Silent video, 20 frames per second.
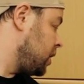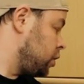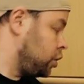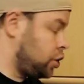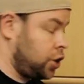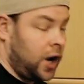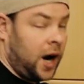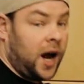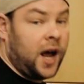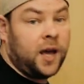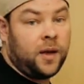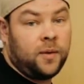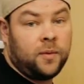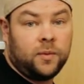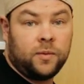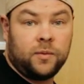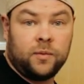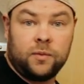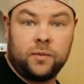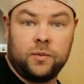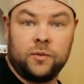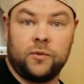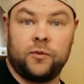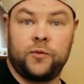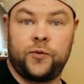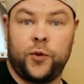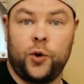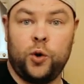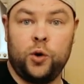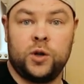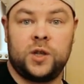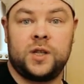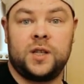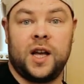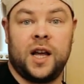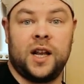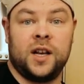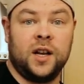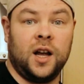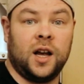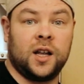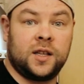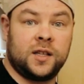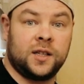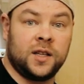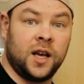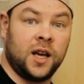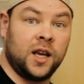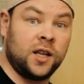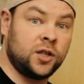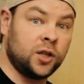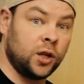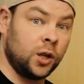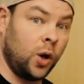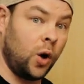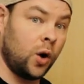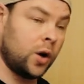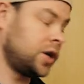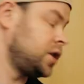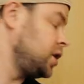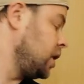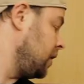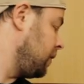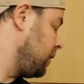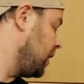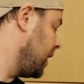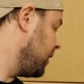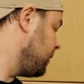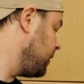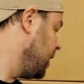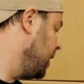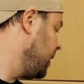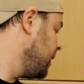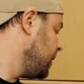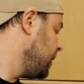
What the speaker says: dry fruits and nuts, yeah, it's a long shelf life. Yeah,